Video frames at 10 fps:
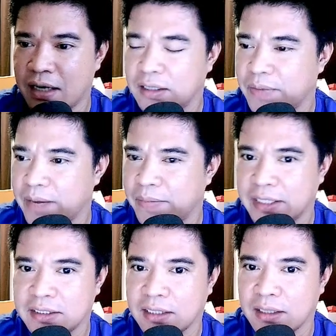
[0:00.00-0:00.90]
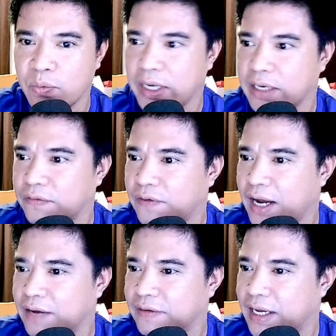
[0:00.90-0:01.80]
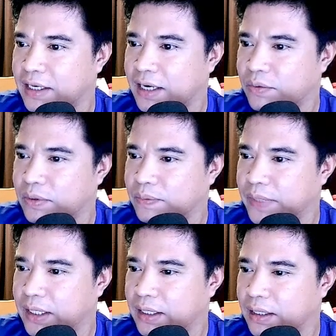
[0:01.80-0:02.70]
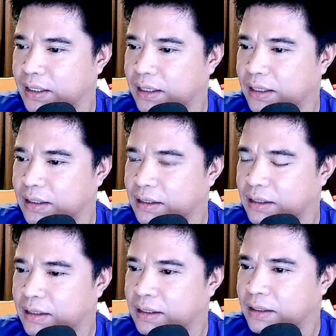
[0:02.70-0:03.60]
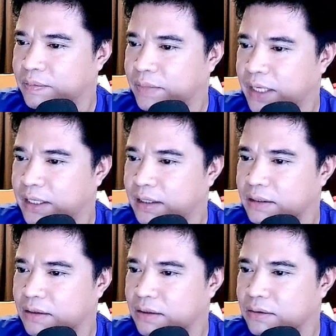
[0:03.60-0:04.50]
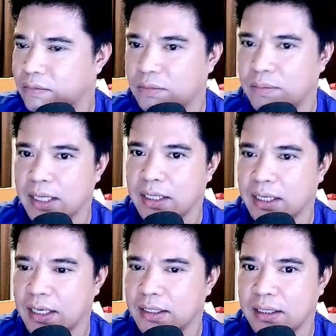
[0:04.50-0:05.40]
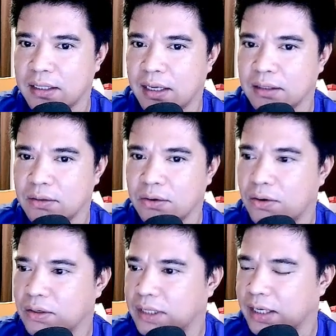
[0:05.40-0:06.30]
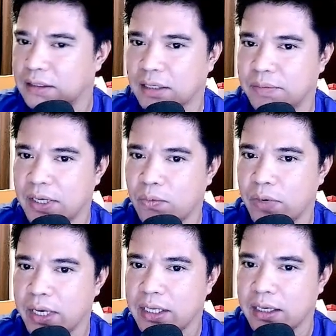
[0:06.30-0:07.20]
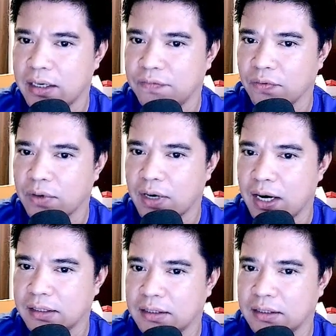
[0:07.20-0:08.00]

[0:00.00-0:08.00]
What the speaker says: my Amat is at awaken 5, and I will be making this. Oh my god, that Nord, guys, can be awakened. I forgot.